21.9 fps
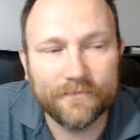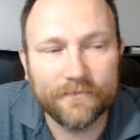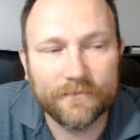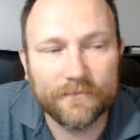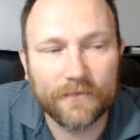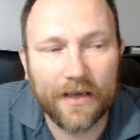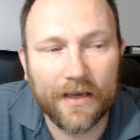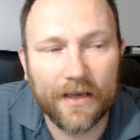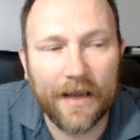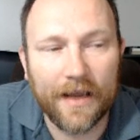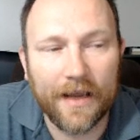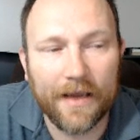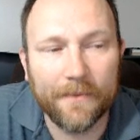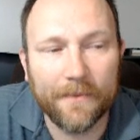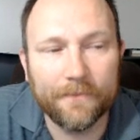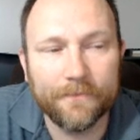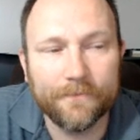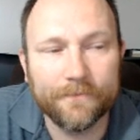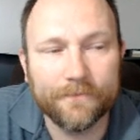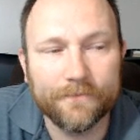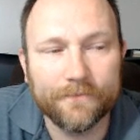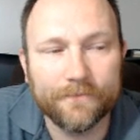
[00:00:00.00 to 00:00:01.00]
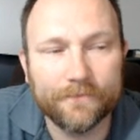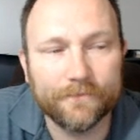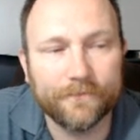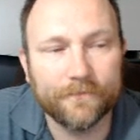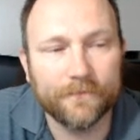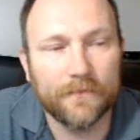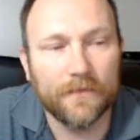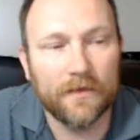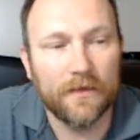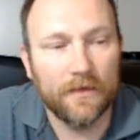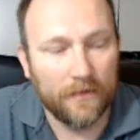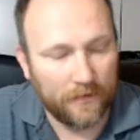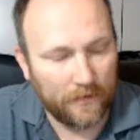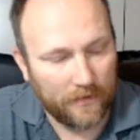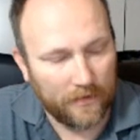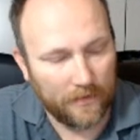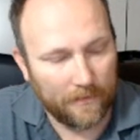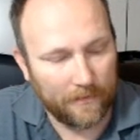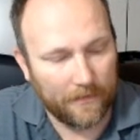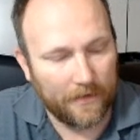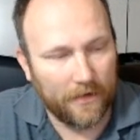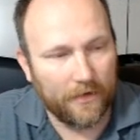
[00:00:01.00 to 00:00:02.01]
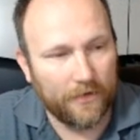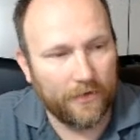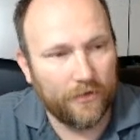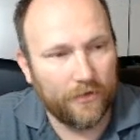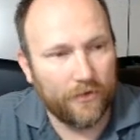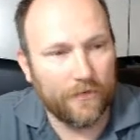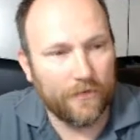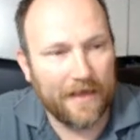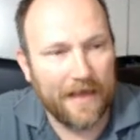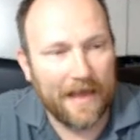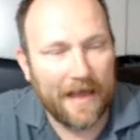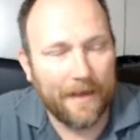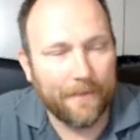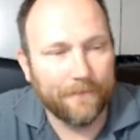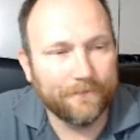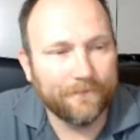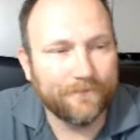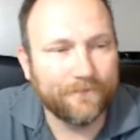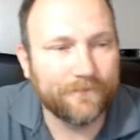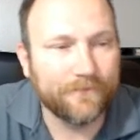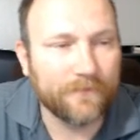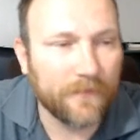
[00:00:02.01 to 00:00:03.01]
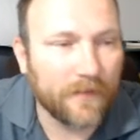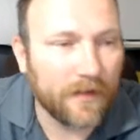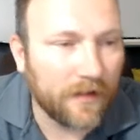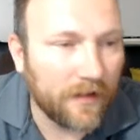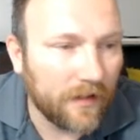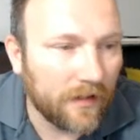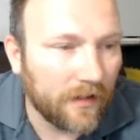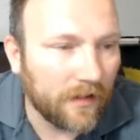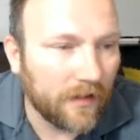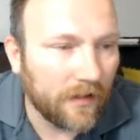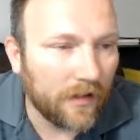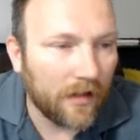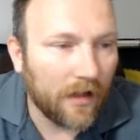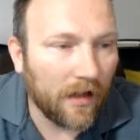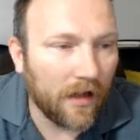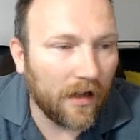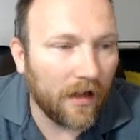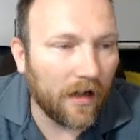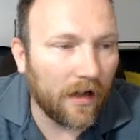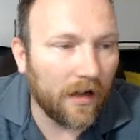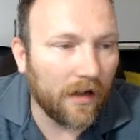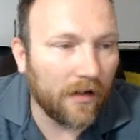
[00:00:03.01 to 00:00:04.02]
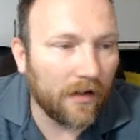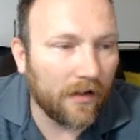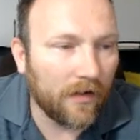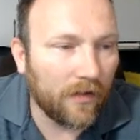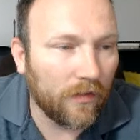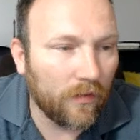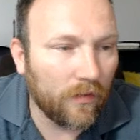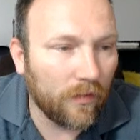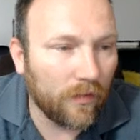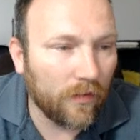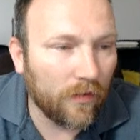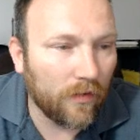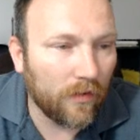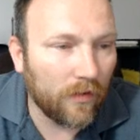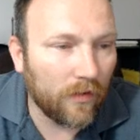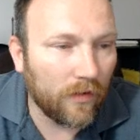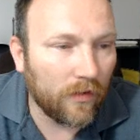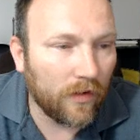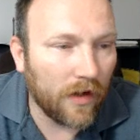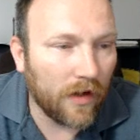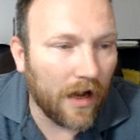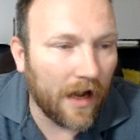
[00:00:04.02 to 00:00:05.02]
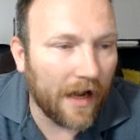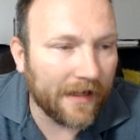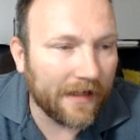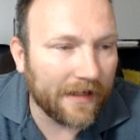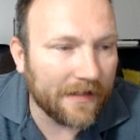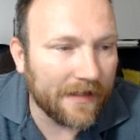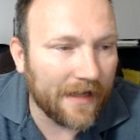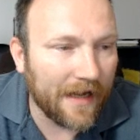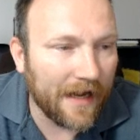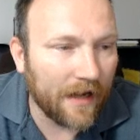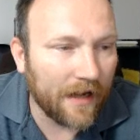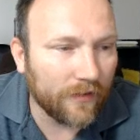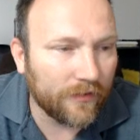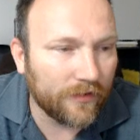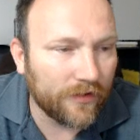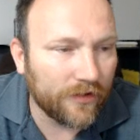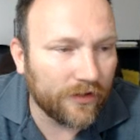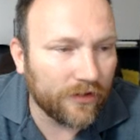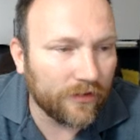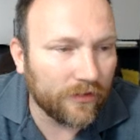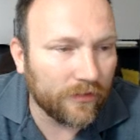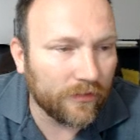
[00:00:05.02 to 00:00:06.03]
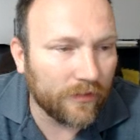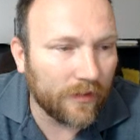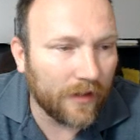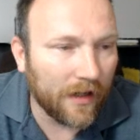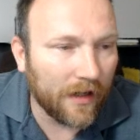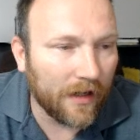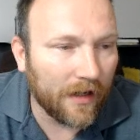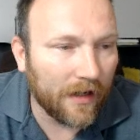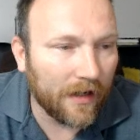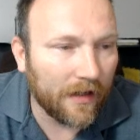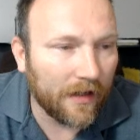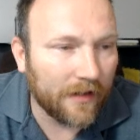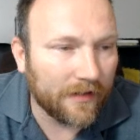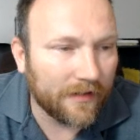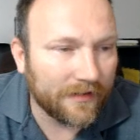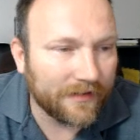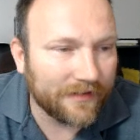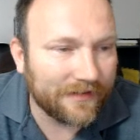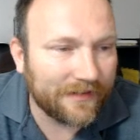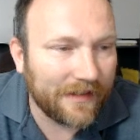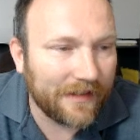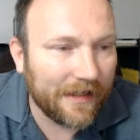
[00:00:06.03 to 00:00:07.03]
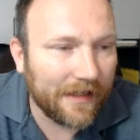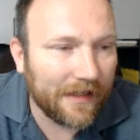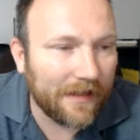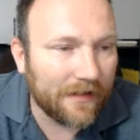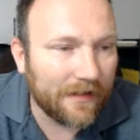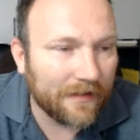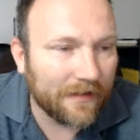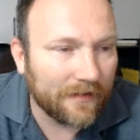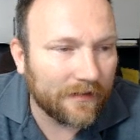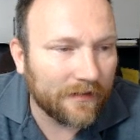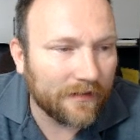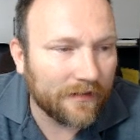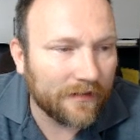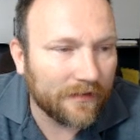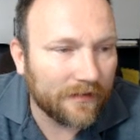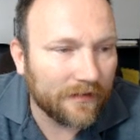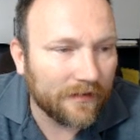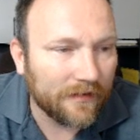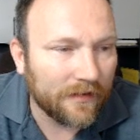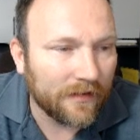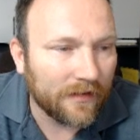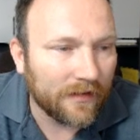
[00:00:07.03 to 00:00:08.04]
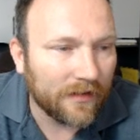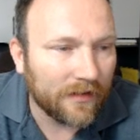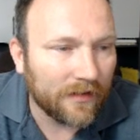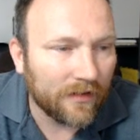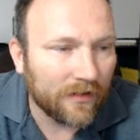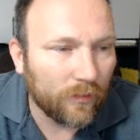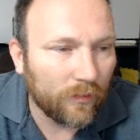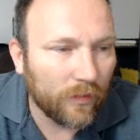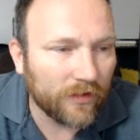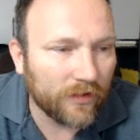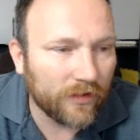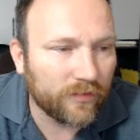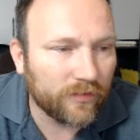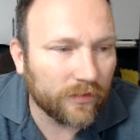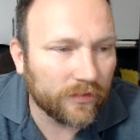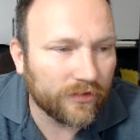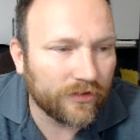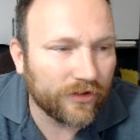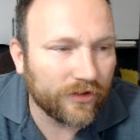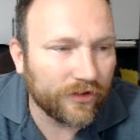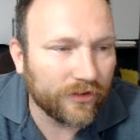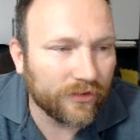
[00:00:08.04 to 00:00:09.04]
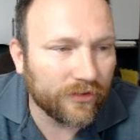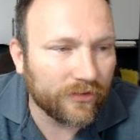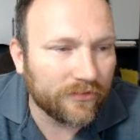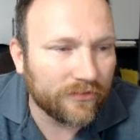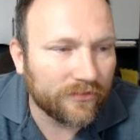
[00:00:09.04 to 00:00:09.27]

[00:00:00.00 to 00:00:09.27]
Okay, I'm going to undo that. Uh, I can now do uh, Z, which will do